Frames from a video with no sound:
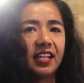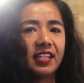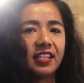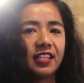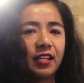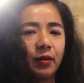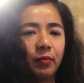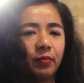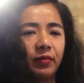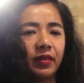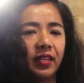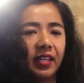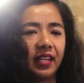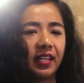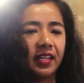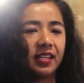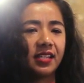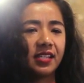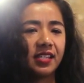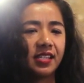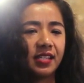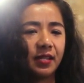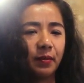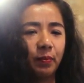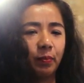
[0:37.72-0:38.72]
something
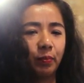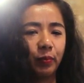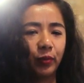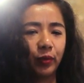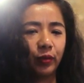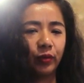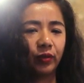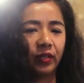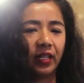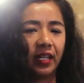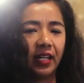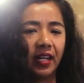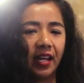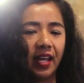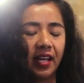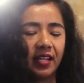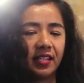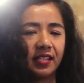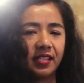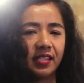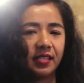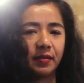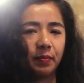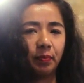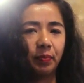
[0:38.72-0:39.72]
as simple and
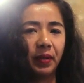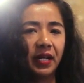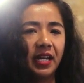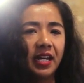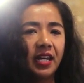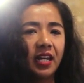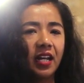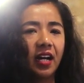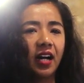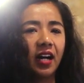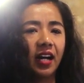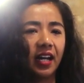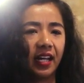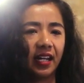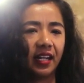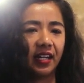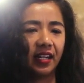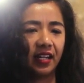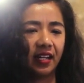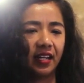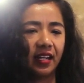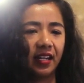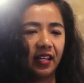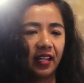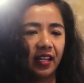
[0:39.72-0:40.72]
as benign,
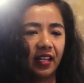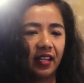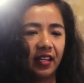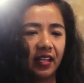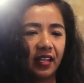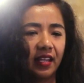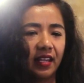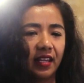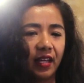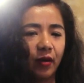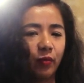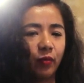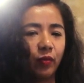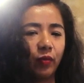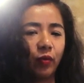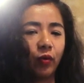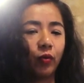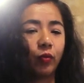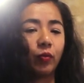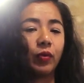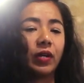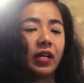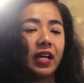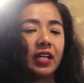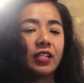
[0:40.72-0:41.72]
that
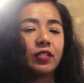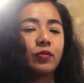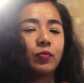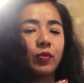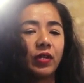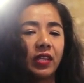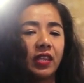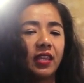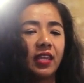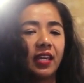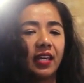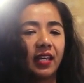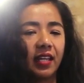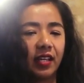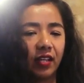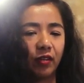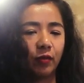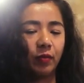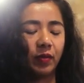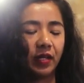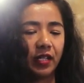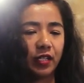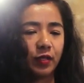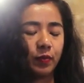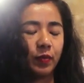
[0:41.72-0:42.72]
always, as we think,
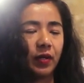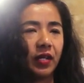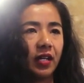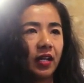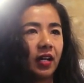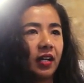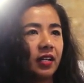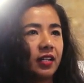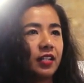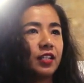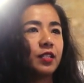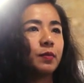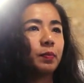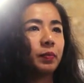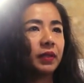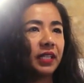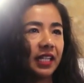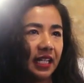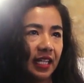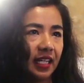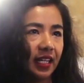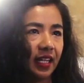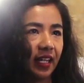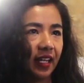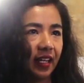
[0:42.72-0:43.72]
could be as benign as
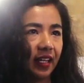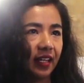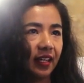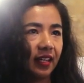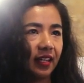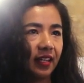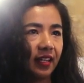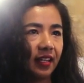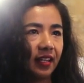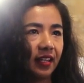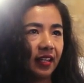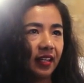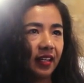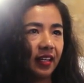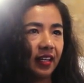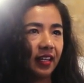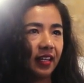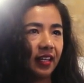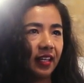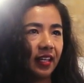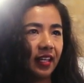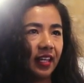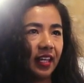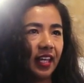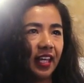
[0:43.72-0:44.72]
blinking,
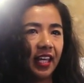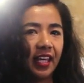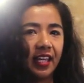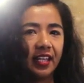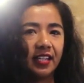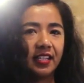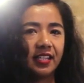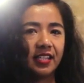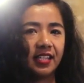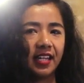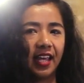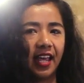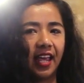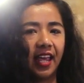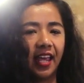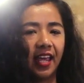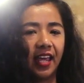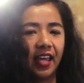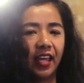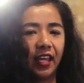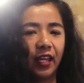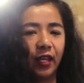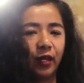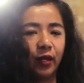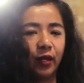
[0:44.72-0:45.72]
is a